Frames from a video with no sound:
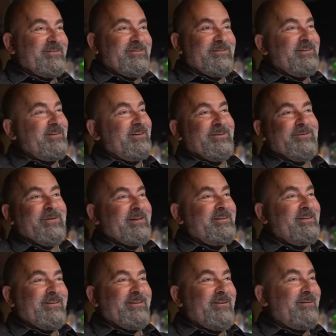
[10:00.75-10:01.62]
So we do a
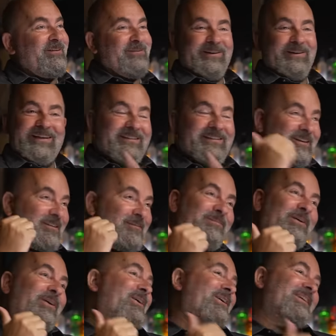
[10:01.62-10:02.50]
quick turn over, and he's on the
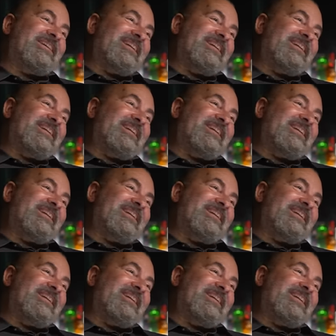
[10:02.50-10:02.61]
bird,